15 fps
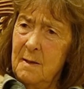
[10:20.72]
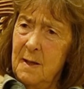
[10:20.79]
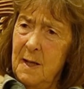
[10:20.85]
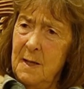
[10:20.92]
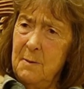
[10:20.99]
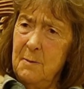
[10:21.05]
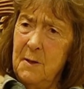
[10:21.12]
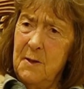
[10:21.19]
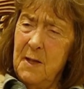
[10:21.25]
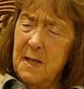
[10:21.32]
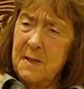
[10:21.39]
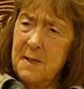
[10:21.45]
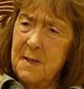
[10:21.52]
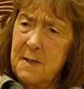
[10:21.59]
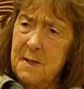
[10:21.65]
anyway,
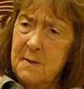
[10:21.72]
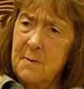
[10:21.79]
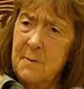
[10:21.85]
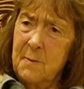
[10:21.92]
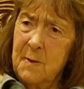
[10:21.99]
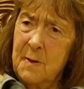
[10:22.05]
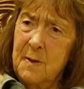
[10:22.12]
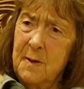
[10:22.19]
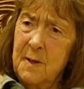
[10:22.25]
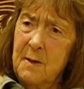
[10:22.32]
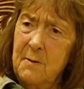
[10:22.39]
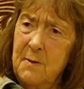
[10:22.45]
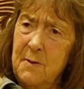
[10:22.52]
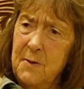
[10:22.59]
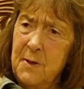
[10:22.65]
that's
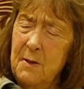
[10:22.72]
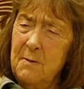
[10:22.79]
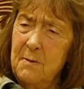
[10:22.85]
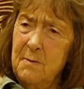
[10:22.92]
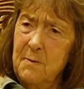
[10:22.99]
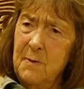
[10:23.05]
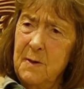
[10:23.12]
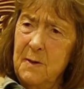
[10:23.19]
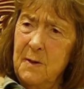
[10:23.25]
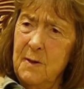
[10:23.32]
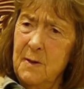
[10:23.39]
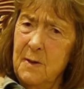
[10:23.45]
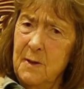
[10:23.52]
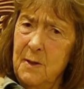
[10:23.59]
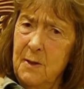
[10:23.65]
there.
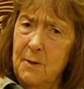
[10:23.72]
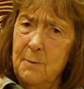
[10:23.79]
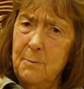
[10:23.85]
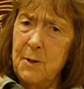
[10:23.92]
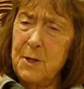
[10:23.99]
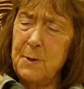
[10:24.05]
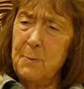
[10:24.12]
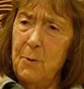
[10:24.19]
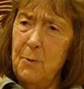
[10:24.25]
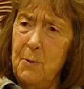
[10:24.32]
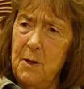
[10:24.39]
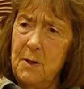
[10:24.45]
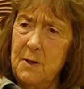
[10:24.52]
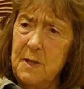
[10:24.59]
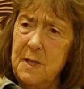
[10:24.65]
Much more
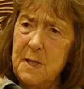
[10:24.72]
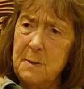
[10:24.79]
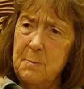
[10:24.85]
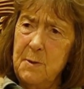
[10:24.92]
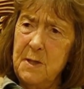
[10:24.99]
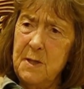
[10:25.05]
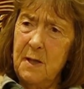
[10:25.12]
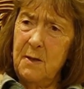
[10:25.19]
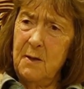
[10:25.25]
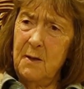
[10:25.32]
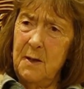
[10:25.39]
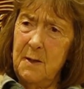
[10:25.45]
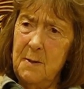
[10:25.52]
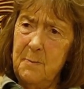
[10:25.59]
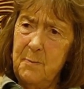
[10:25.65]
work needs to be done
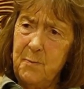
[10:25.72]
on it.